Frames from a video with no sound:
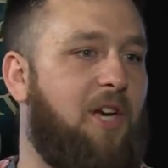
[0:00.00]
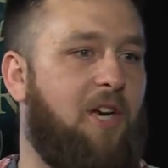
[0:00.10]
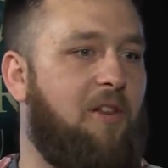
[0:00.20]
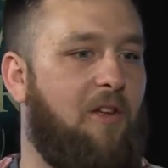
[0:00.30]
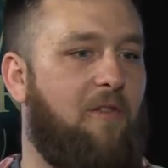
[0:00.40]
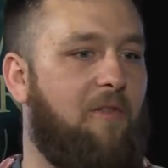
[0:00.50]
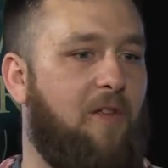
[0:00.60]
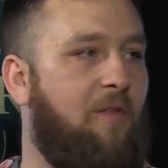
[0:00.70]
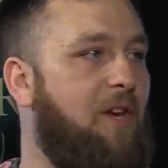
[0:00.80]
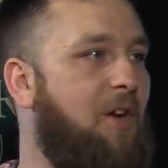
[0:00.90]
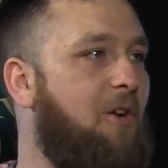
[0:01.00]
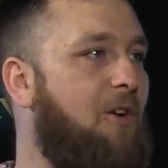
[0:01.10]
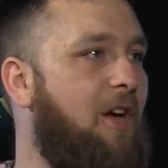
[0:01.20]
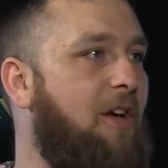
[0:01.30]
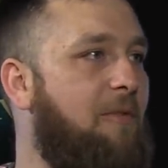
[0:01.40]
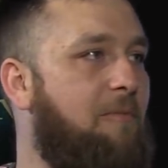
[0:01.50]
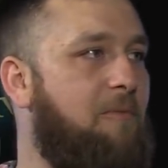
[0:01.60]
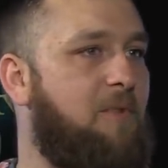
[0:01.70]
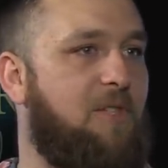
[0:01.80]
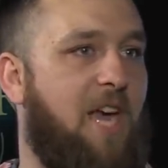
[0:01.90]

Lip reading: I love living here. I just